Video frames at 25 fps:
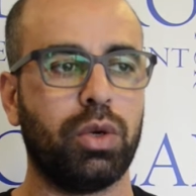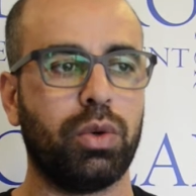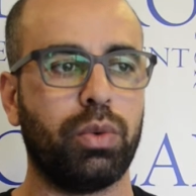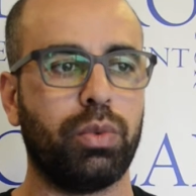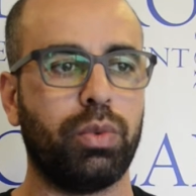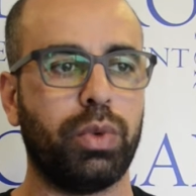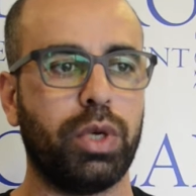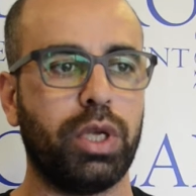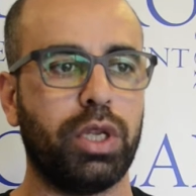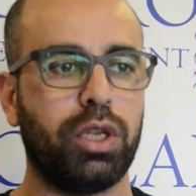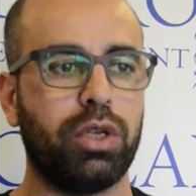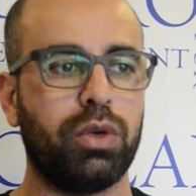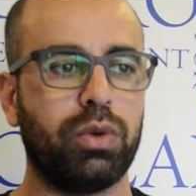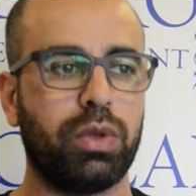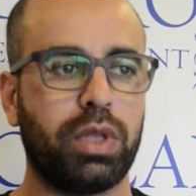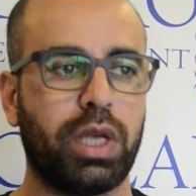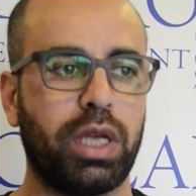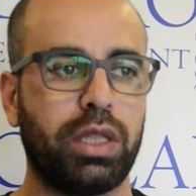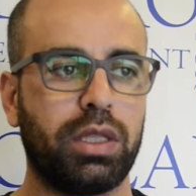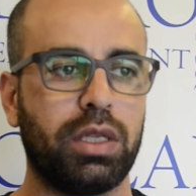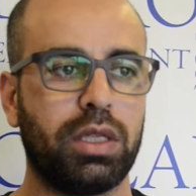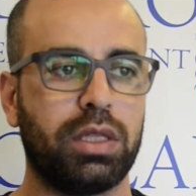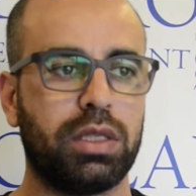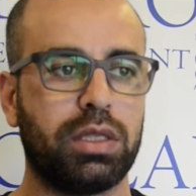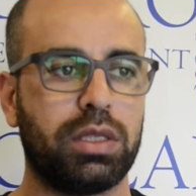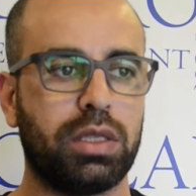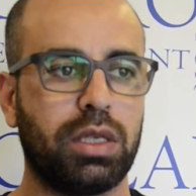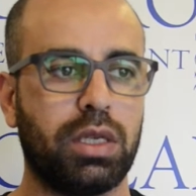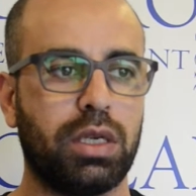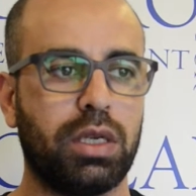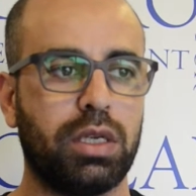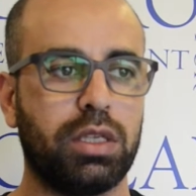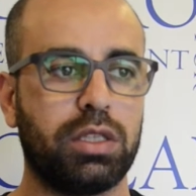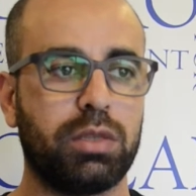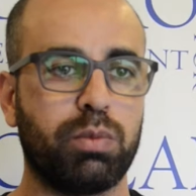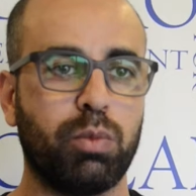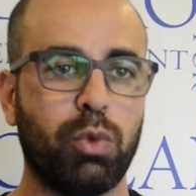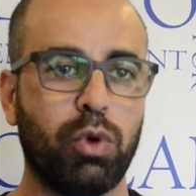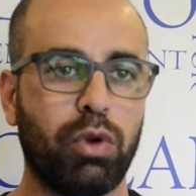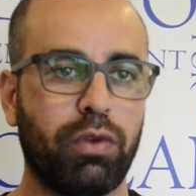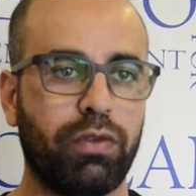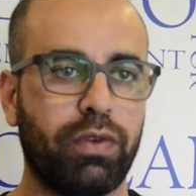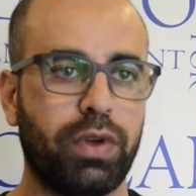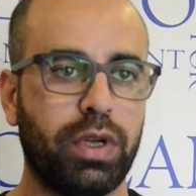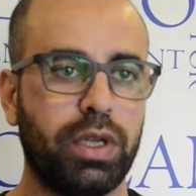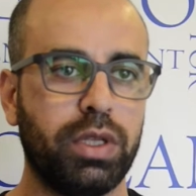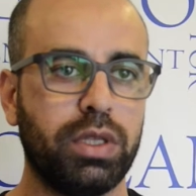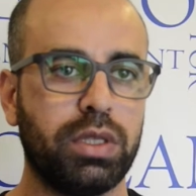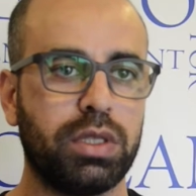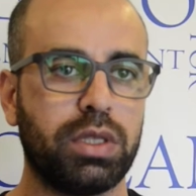we knew that it's small
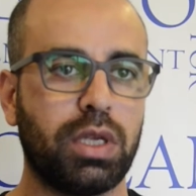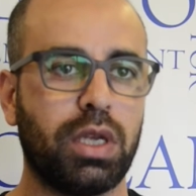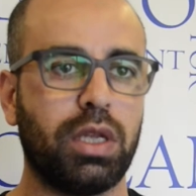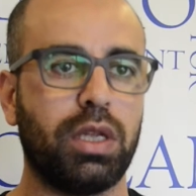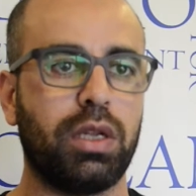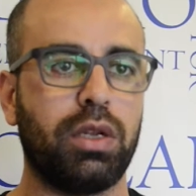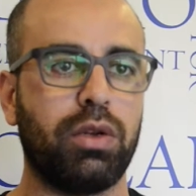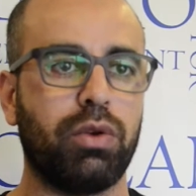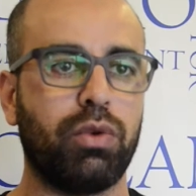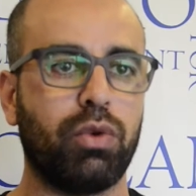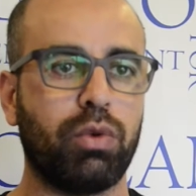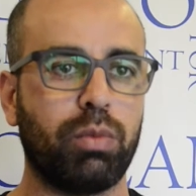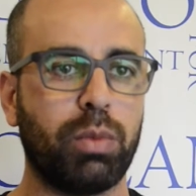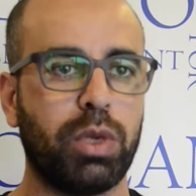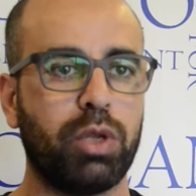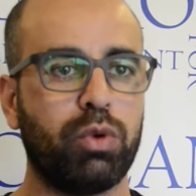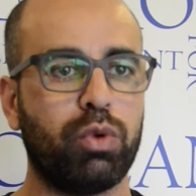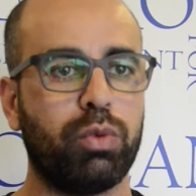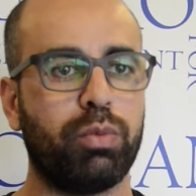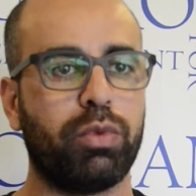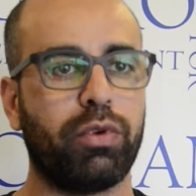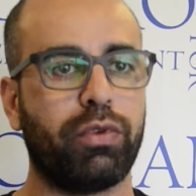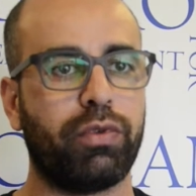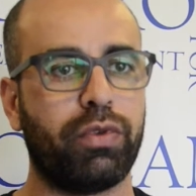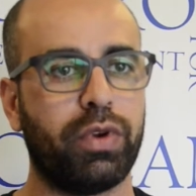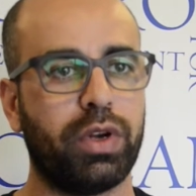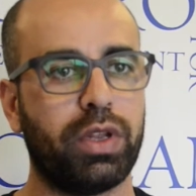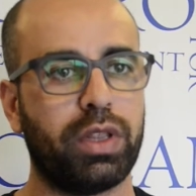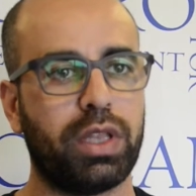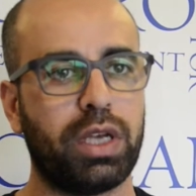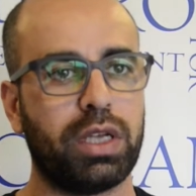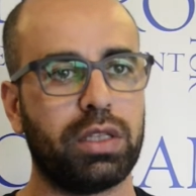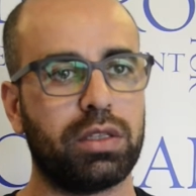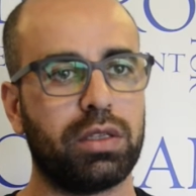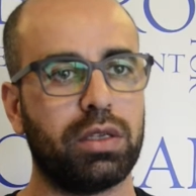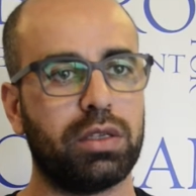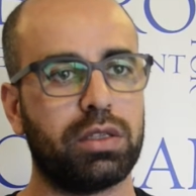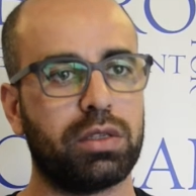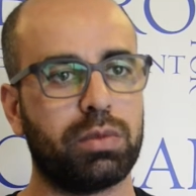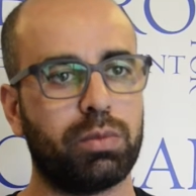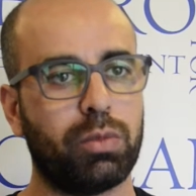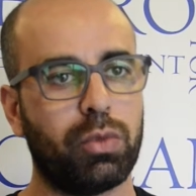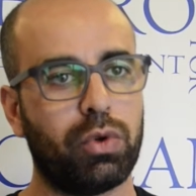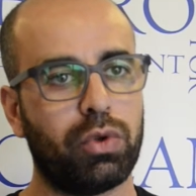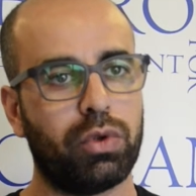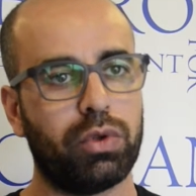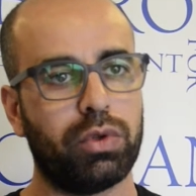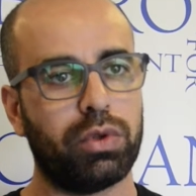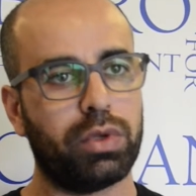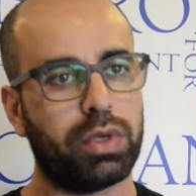funds, and normally we prefer that
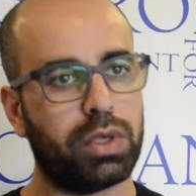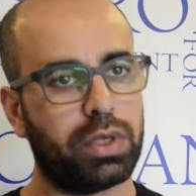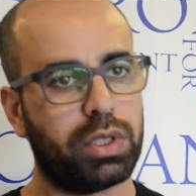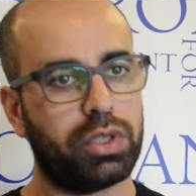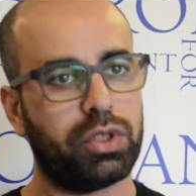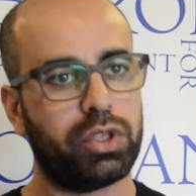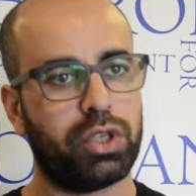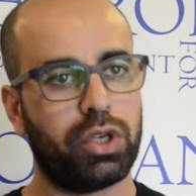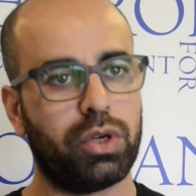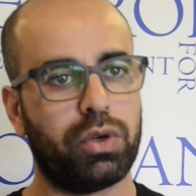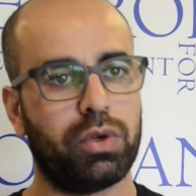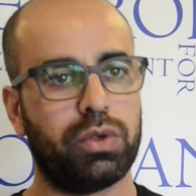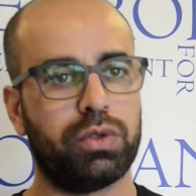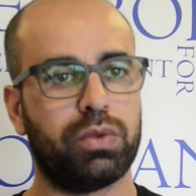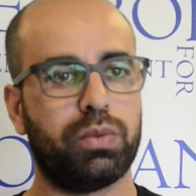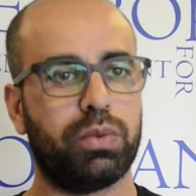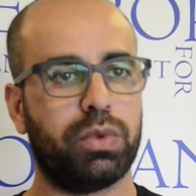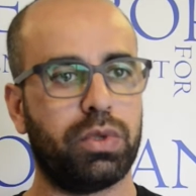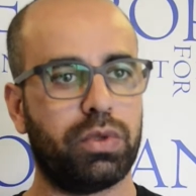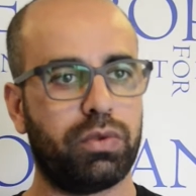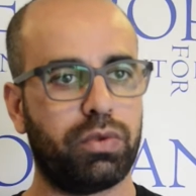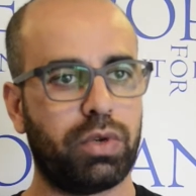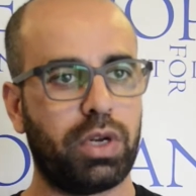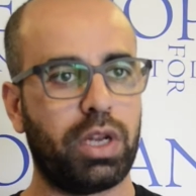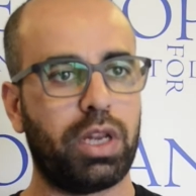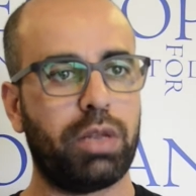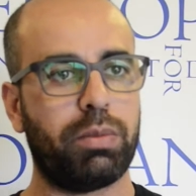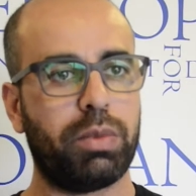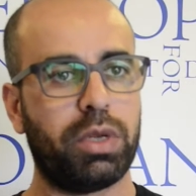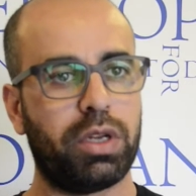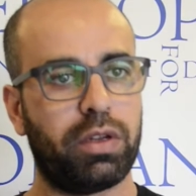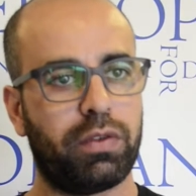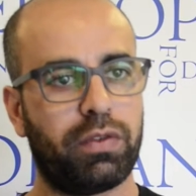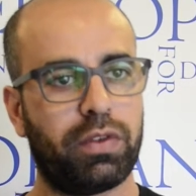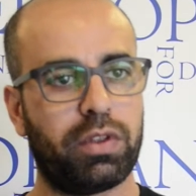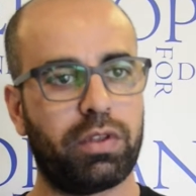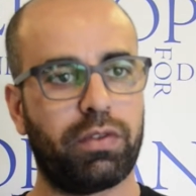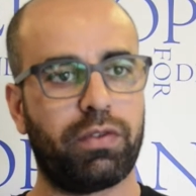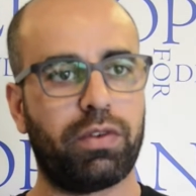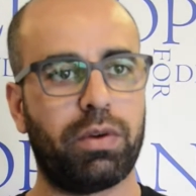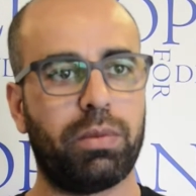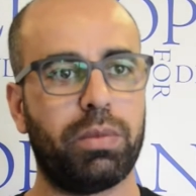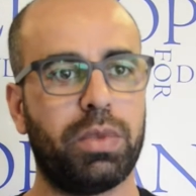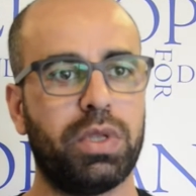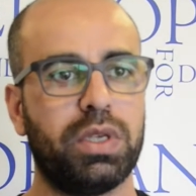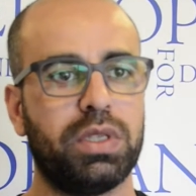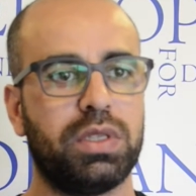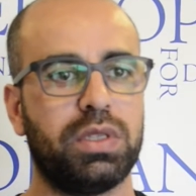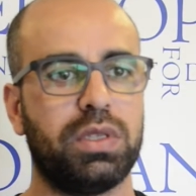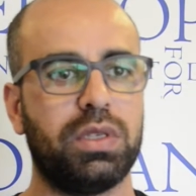small NGOs would really benefit from
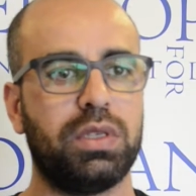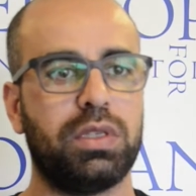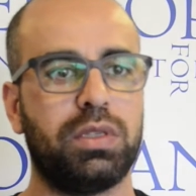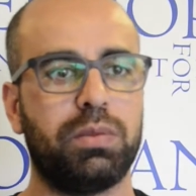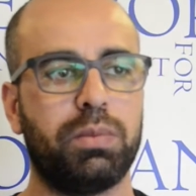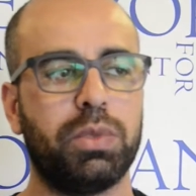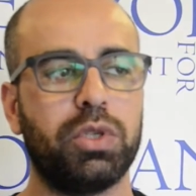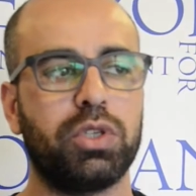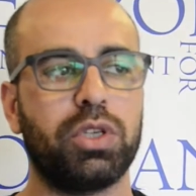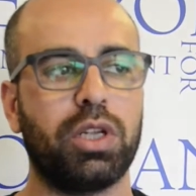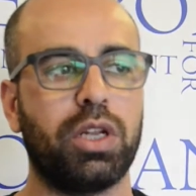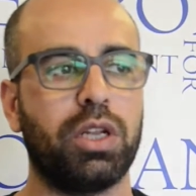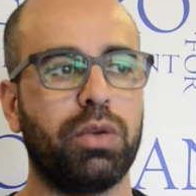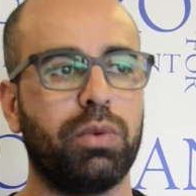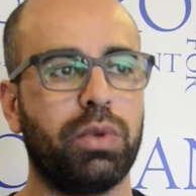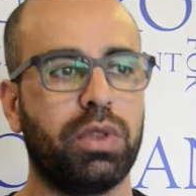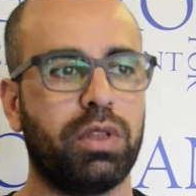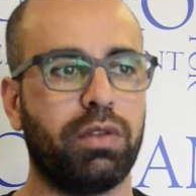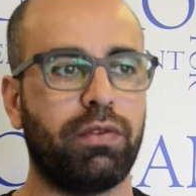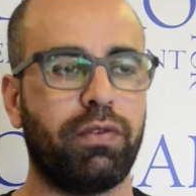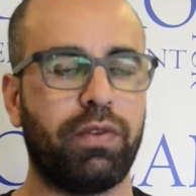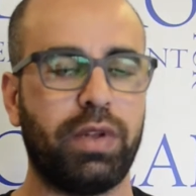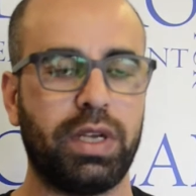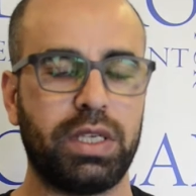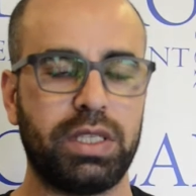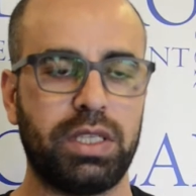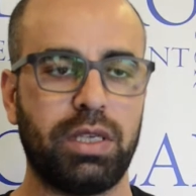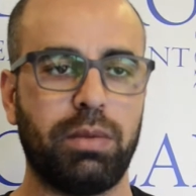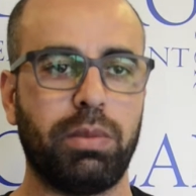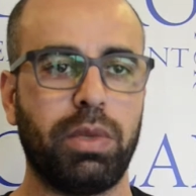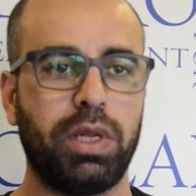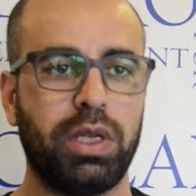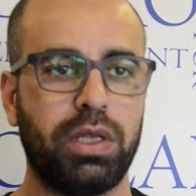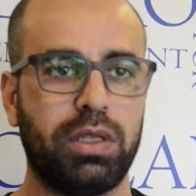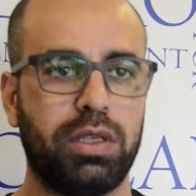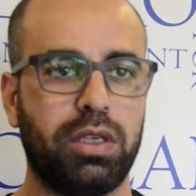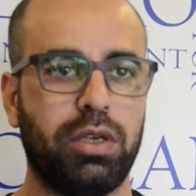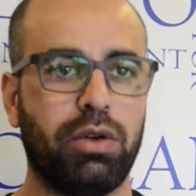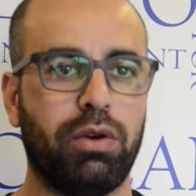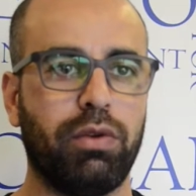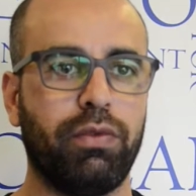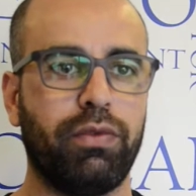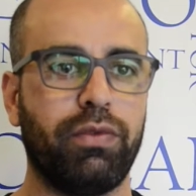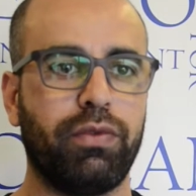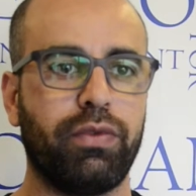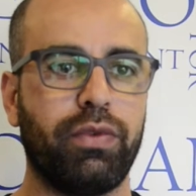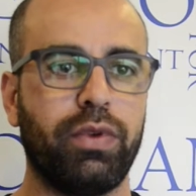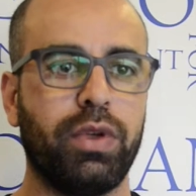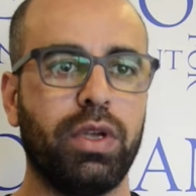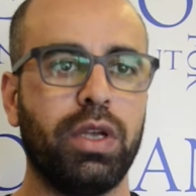this, especially with the flexibility
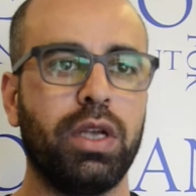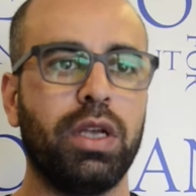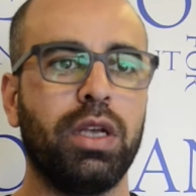of